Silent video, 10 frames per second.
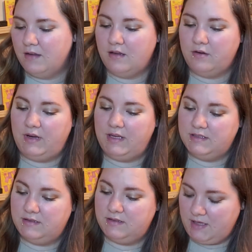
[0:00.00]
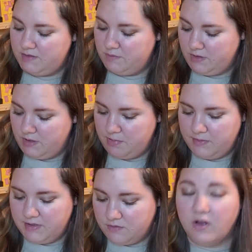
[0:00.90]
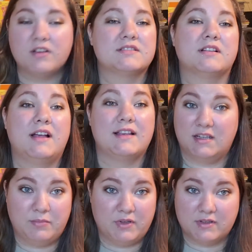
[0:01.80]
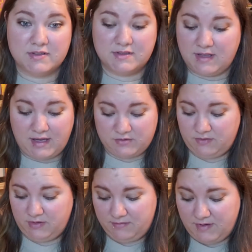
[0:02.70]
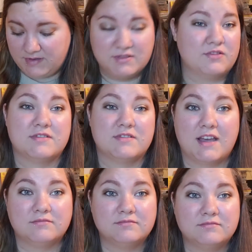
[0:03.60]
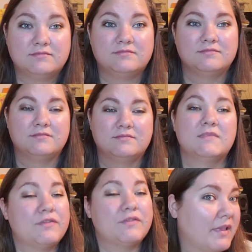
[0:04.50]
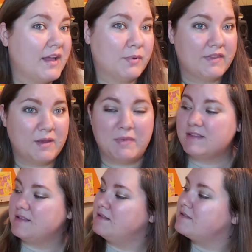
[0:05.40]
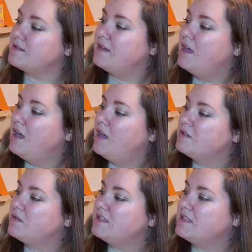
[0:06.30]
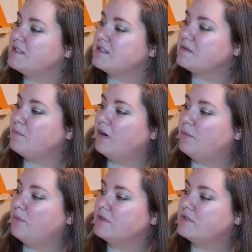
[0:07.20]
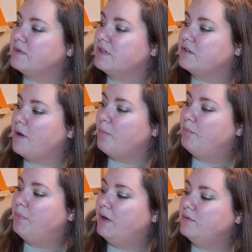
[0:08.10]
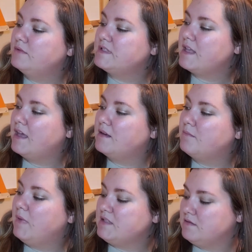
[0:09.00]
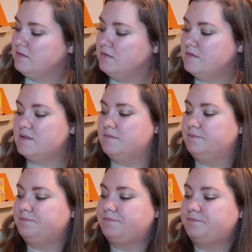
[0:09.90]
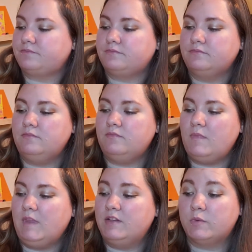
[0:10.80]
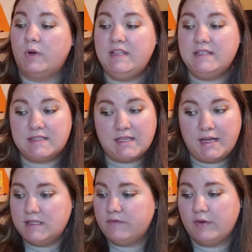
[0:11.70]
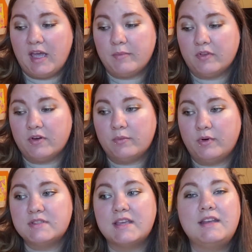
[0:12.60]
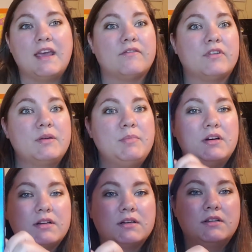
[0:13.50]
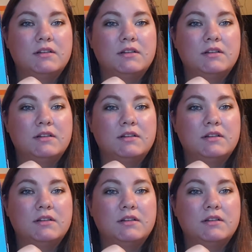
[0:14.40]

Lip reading: right, next one. These are all Scholastic books, actually, as it turns out. They're from the library, that makes sense. So this is Smart Words Reader, Bones and Muscles. 20 science vocabulary words in every book.